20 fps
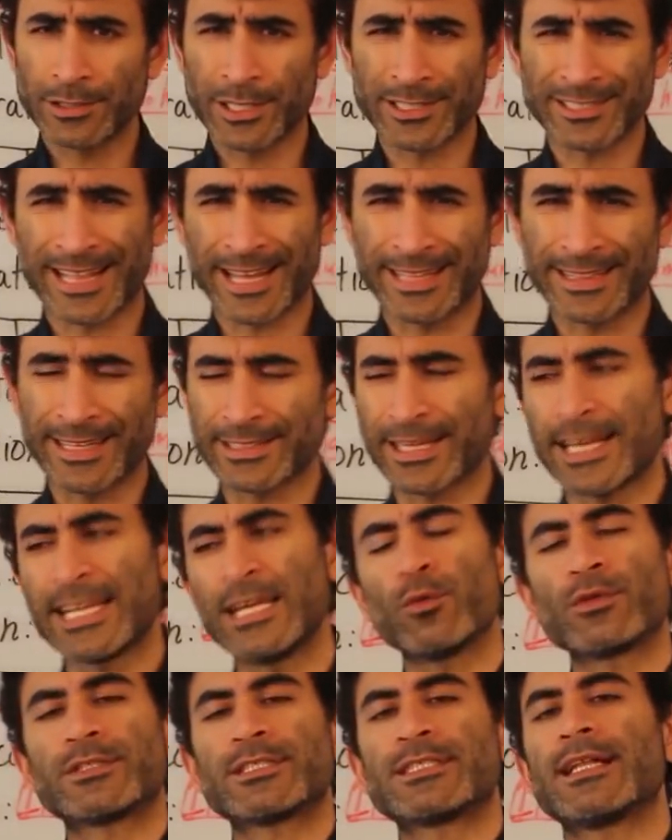just like this. And
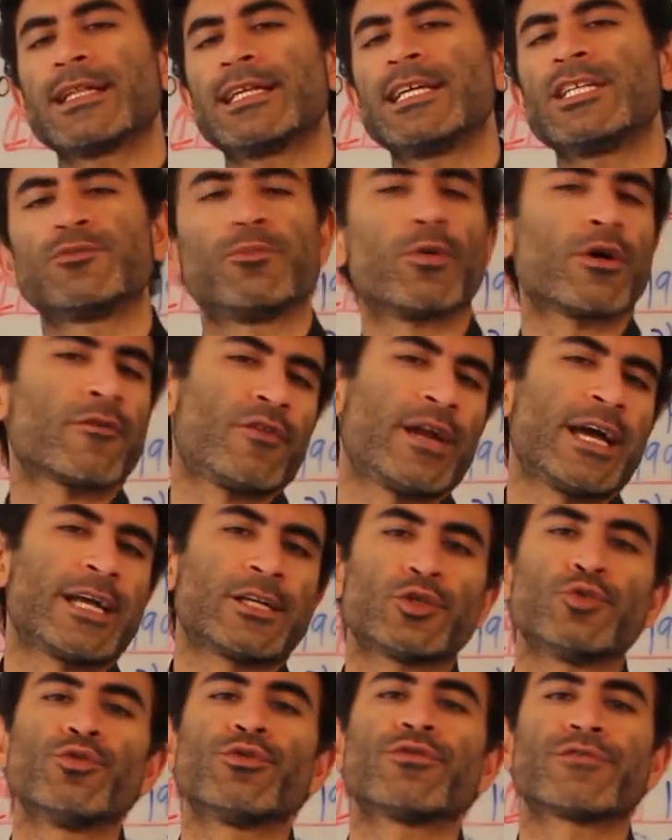he would sell each book for
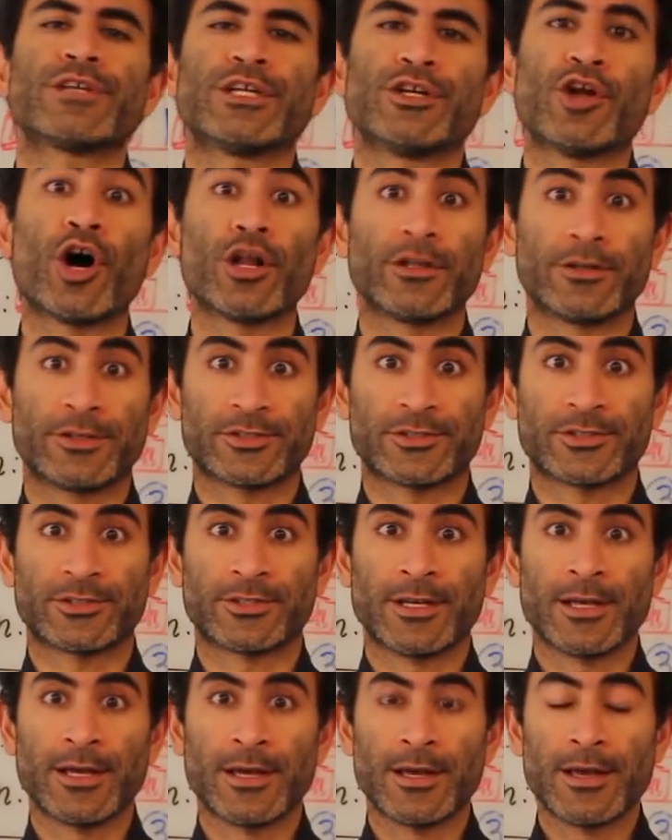like two, three dollars.